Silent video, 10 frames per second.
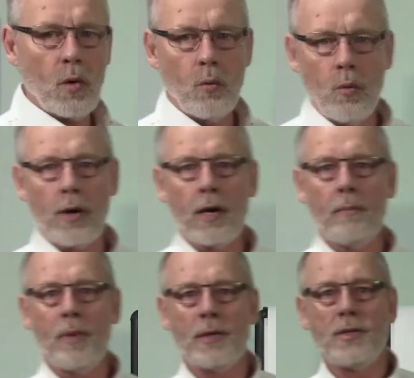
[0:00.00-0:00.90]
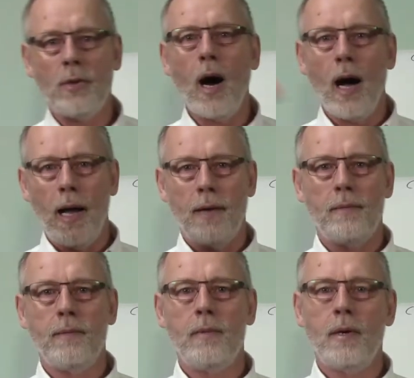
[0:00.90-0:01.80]
we're going to bid too high.
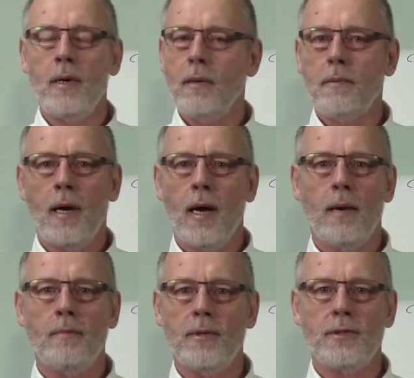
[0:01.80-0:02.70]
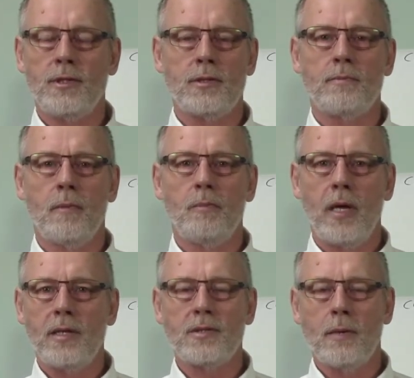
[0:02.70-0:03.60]
Uh, just
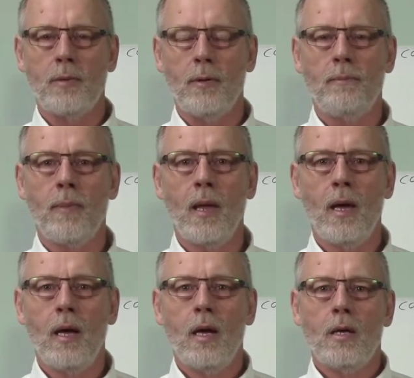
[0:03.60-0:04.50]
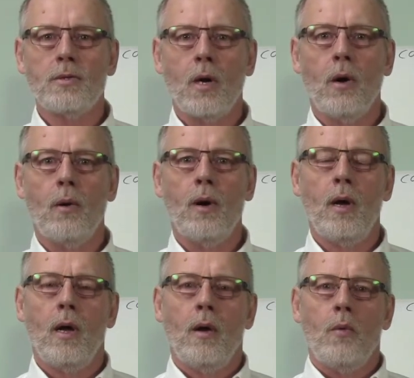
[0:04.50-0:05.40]
plain and simple. So
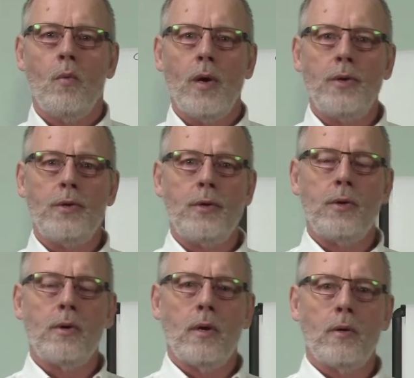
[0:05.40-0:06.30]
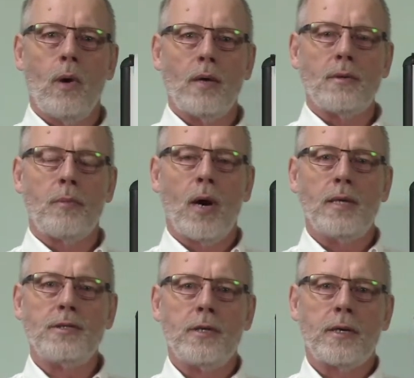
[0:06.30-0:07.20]
when you do go out to
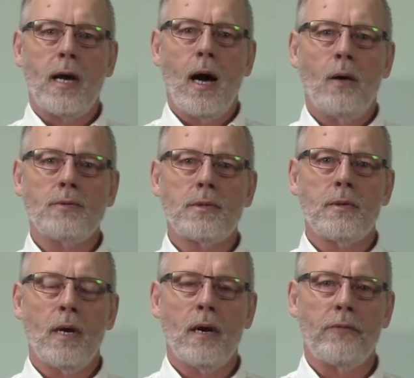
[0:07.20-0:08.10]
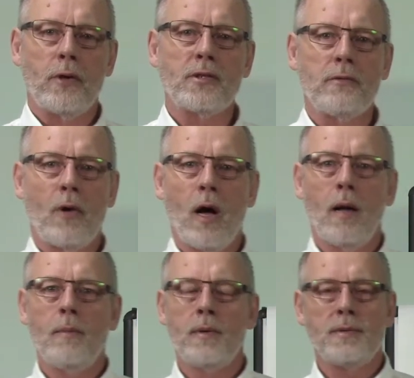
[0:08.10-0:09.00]
price your accounts, uh, first of
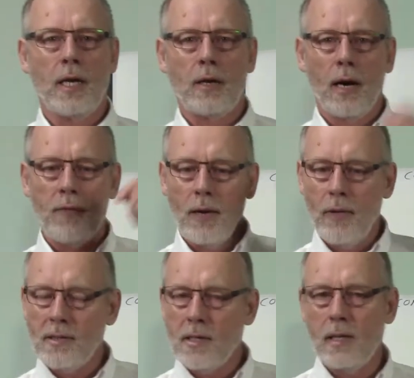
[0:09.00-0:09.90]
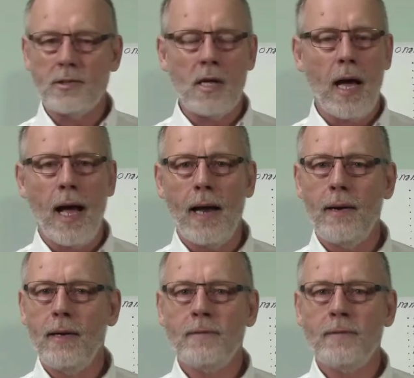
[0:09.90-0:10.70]
all, take off that residential hat